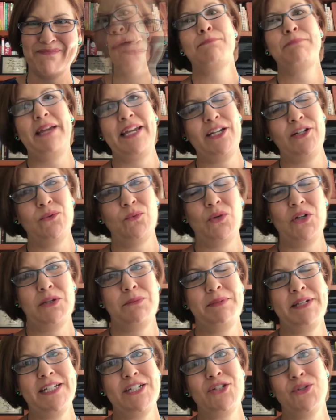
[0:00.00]
Peyton will
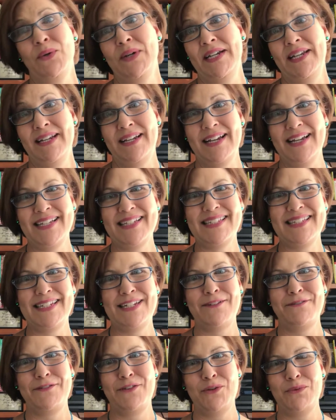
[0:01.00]
be joining us in
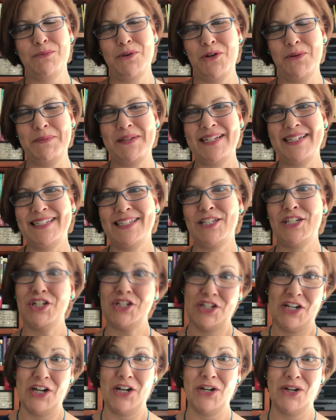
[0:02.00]
a few moments to
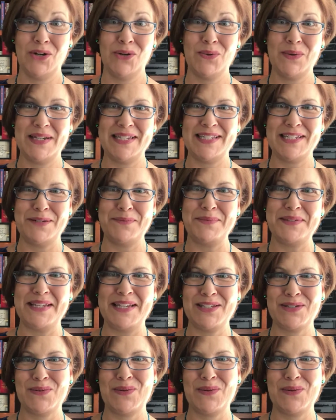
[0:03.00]
share her wisdoms as